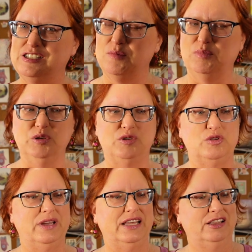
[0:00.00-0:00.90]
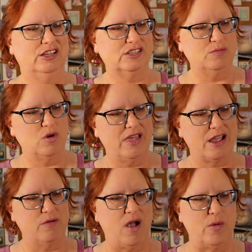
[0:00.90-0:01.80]
some blue tweed. It looks more
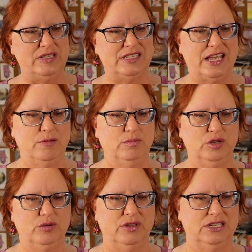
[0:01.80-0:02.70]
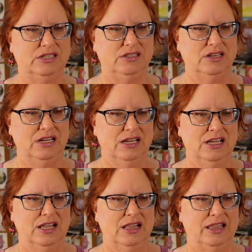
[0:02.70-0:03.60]
like robin's egg blue than
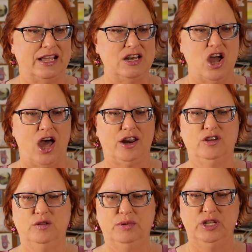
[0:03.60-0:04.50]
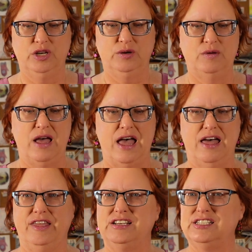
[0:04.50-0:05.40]
like nautical blue.
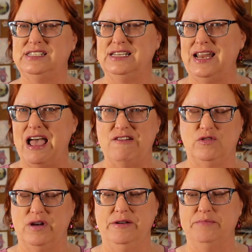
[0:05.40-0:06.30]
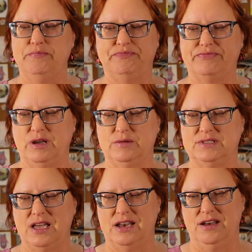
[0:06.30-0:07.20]
Uh, they just didn't have one that was
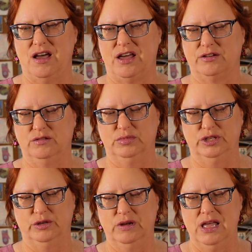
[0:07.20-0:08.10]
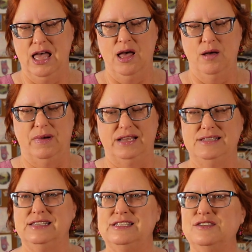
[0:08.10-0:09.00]
kind of nautical blue.
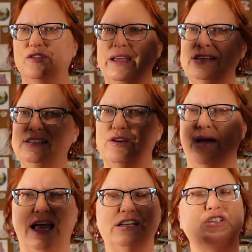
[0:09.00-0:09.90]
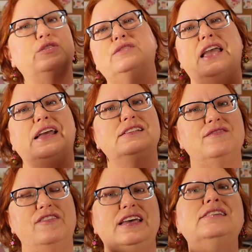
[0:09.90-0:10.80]
But this is great. So I got two skeins
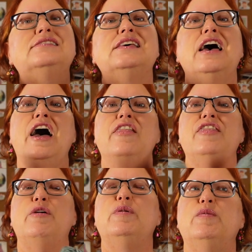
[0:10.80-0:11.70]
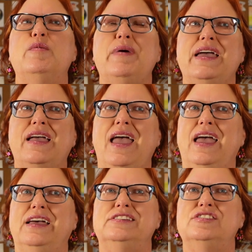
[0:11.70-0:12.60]
of this that we will make
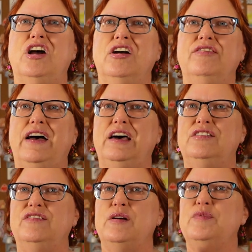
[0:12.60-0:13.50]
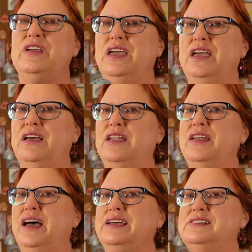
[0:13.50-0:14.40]
a scarf out of. I'm thinking a
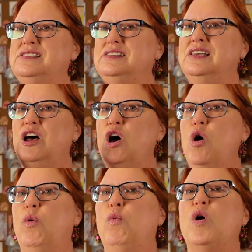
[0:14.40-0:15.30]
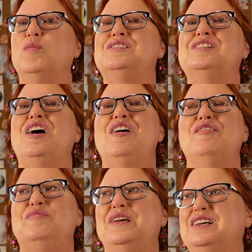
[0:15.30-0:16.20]
nice warm
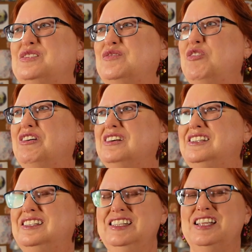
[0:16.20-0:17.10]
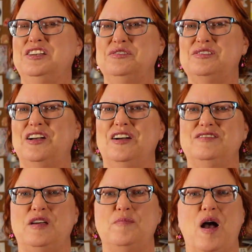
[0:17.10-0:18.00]
scarf because of course the two
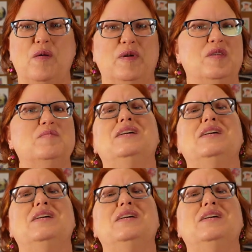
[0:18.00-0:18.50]
scarves I brought with